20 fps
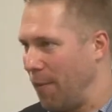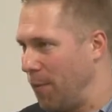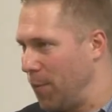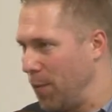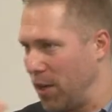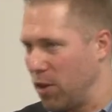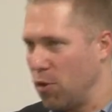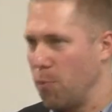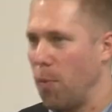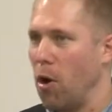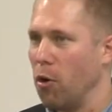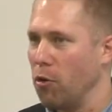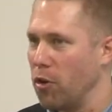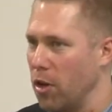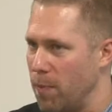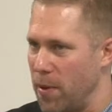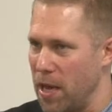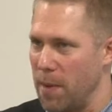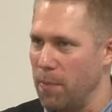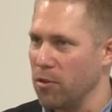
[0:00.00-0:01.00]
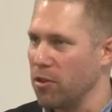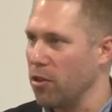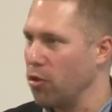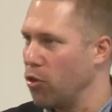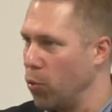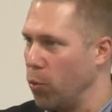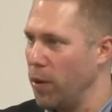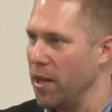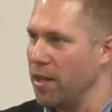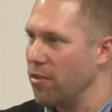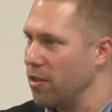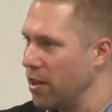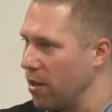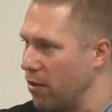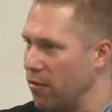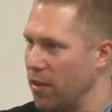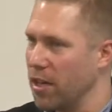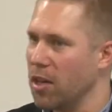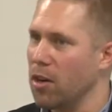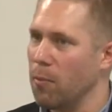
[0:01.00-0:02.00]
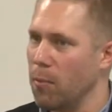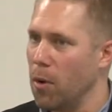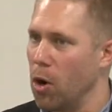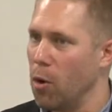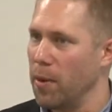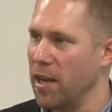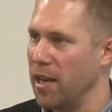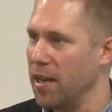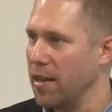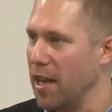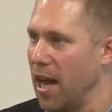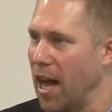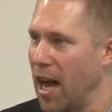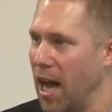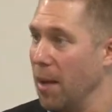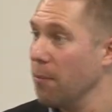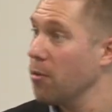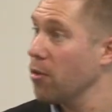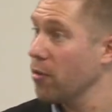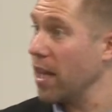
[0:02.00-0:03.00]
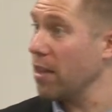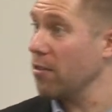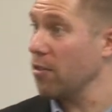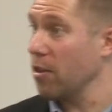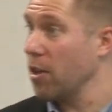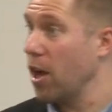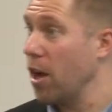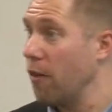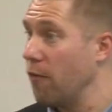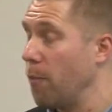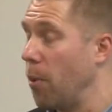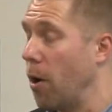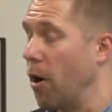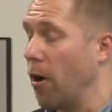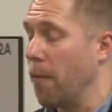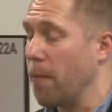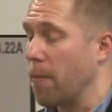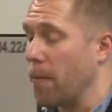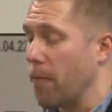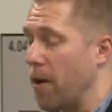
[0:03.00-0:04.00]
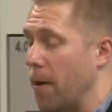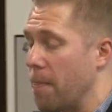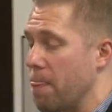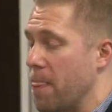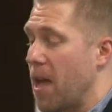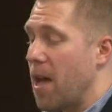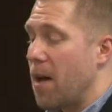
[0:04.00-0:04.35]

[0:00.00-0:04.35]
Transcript: exposing people to tweets in a single moment in time. So that's the tough part, right?